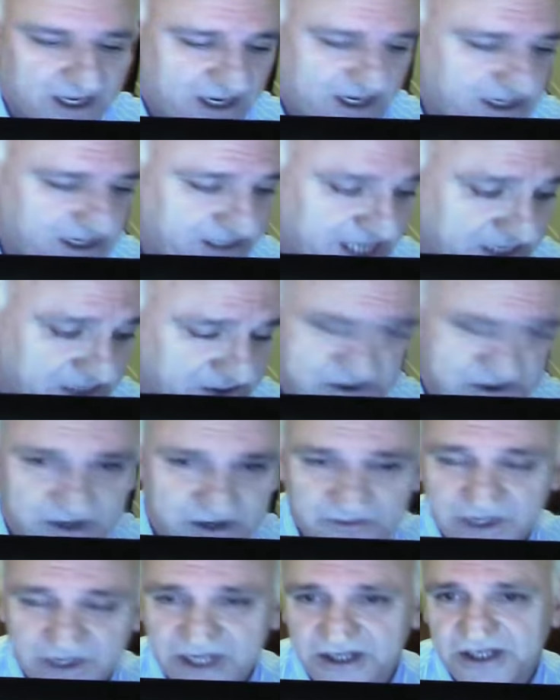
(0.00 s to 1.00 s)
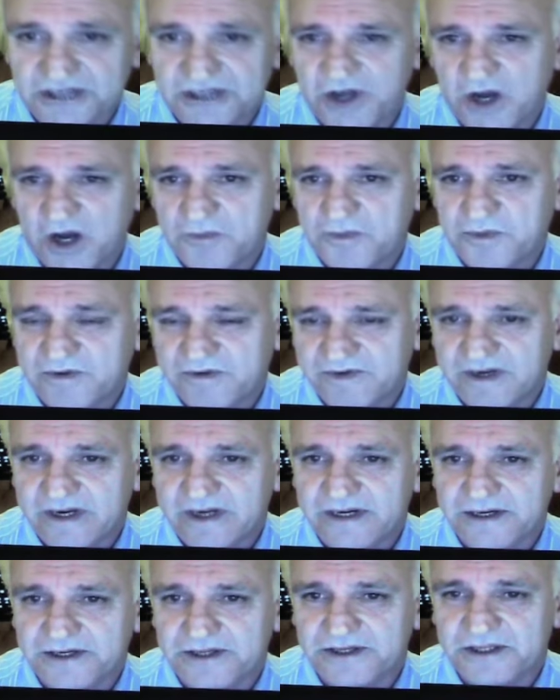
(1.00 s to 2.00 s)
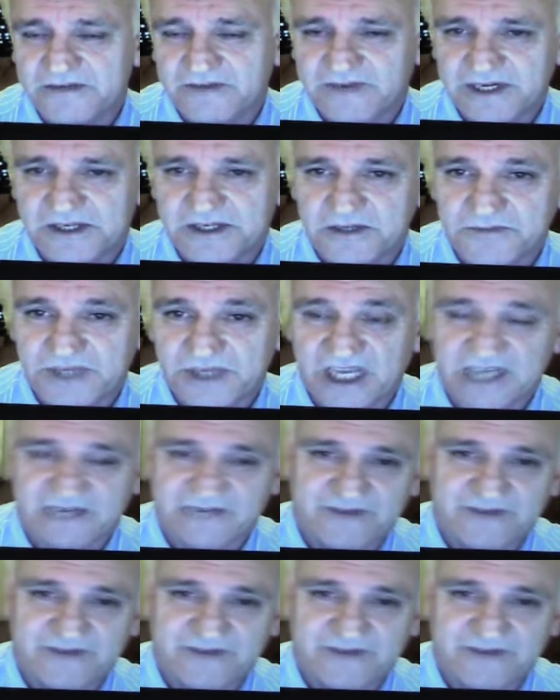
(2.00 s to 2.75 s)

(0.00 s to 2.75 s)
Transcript: He then ordered me to stop referring to the victims as